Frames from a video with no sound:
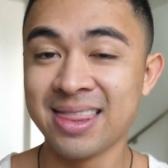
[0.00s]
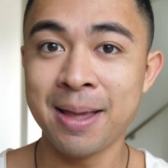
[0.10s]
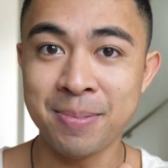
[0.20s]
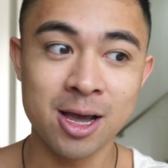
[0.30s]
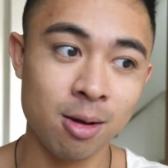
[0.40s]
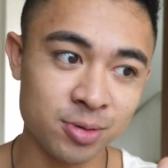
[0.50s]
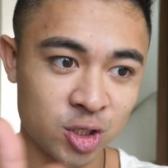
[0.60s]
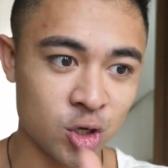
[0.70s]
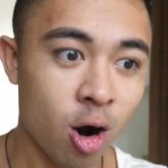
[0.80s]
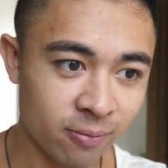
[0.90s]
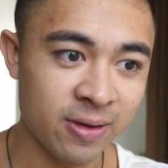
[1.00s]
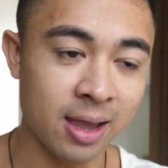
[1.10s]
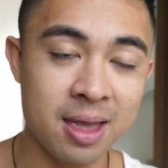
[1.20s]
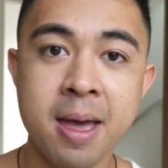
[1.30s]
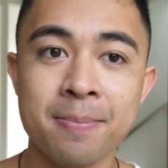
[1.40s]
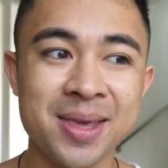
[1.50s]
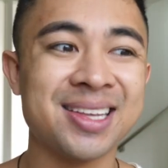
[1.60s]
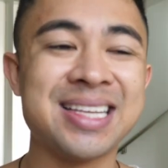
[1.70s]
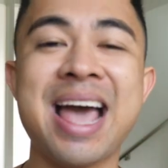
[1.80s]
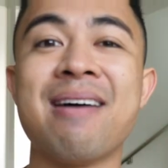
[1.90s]
they become starving
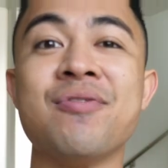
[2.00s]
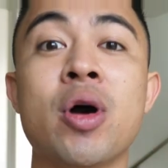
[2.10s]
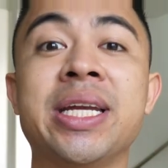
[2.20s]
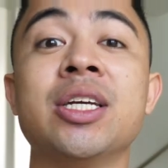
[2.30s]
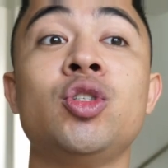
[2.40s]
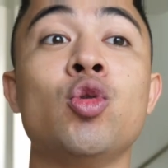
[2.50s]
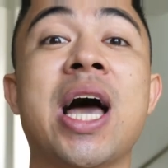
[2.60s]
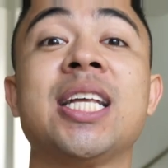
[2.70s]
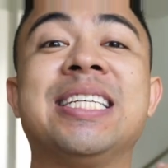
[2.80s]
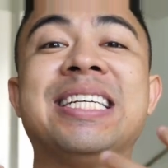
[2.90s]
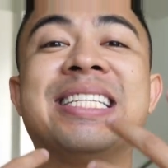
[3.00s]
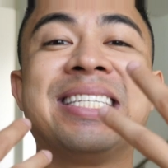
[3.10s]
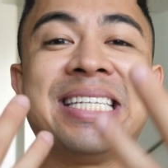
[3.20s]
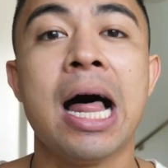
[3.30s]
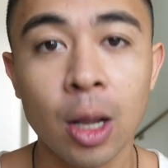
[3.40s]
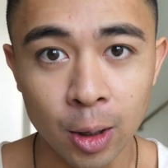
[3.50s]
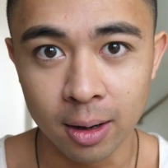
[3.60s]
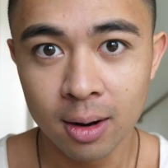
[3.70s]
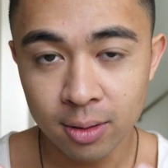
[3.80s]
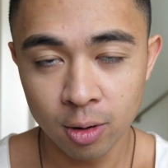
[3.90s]
because they have no idea to actually
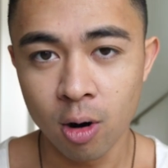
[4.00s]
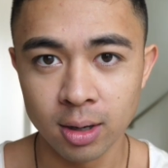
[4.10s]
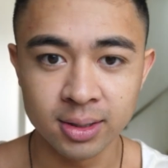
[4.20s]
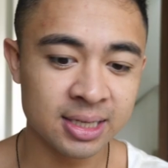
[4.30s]
sell their art.